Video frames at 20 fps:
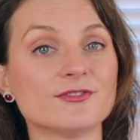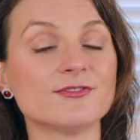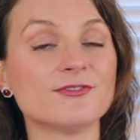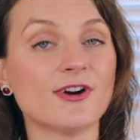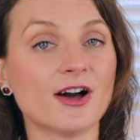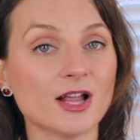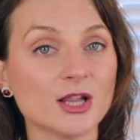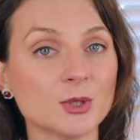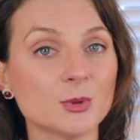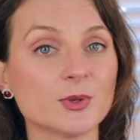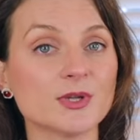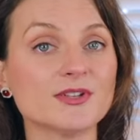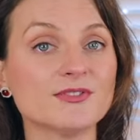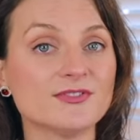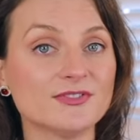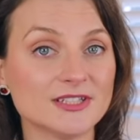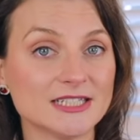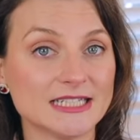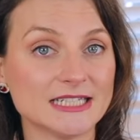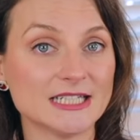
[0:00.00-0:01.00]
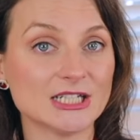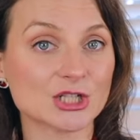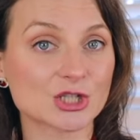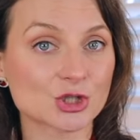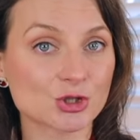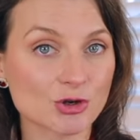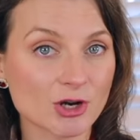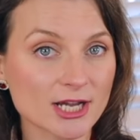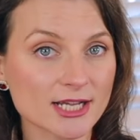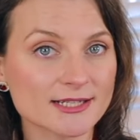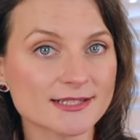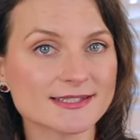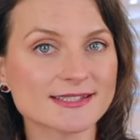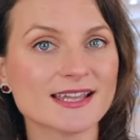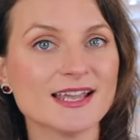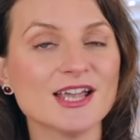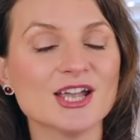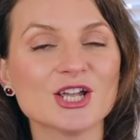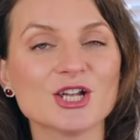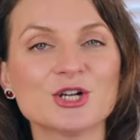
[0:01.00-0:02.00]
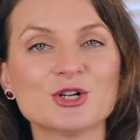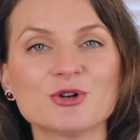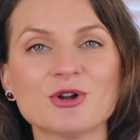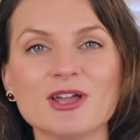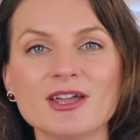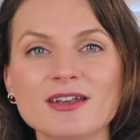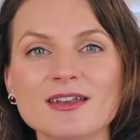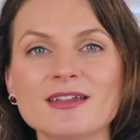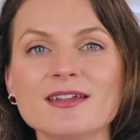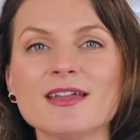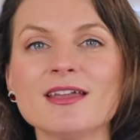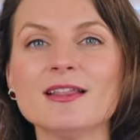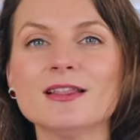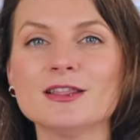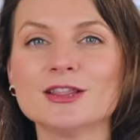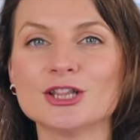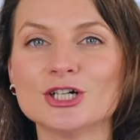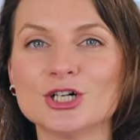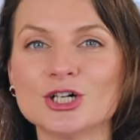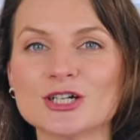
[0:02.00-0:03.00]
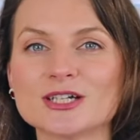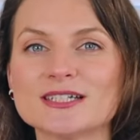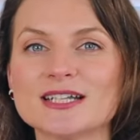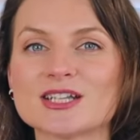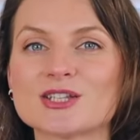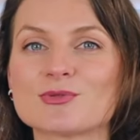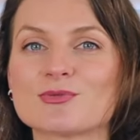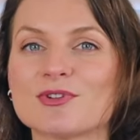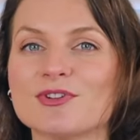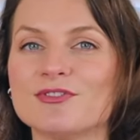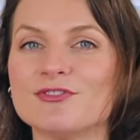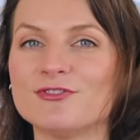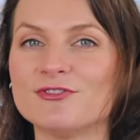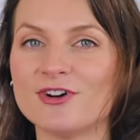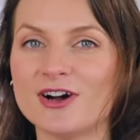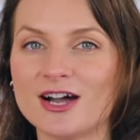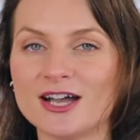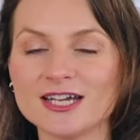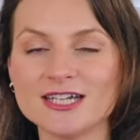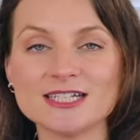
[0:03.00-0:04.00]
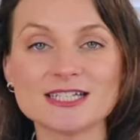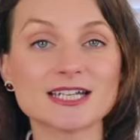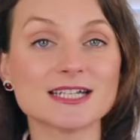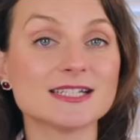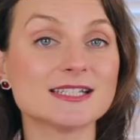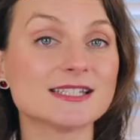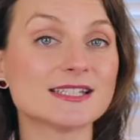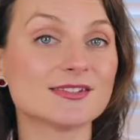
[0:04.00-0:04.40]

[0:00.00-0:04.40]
following fleeting trends, creating a look that's refined and